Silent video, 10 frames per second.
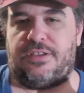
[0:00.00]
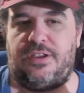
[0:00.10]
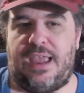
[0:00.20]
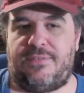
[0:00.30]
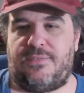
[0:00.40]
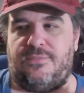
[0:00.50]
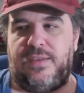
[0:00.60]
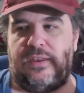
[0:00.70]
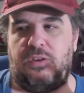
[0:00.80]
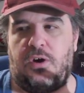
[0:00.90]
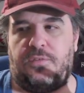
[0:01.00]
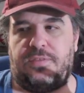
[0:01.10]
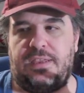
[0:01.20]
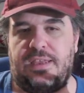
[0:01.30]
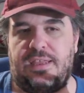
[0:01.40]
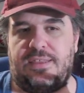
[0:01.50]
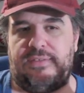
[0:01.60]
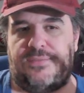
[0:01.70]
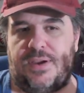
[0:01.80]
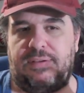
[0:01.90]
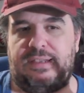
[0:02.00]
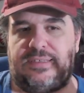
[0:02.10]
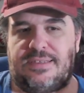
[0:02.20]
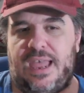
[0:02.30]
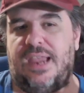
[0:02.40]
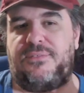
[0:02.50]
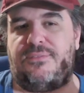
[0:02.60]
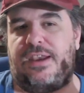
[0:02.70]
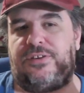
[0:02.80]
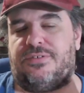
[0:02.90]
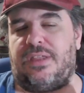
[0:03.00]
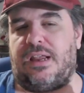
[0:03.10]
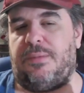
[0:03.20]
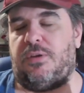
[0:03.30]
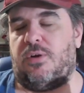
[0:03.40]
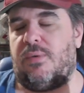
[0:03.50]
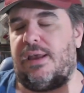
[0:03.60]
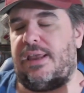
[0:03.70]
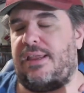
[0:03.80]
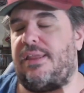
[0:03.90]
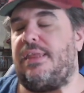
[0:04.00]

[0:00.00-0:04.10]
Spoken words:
and you have to fend off the various TIE fighters that come your way,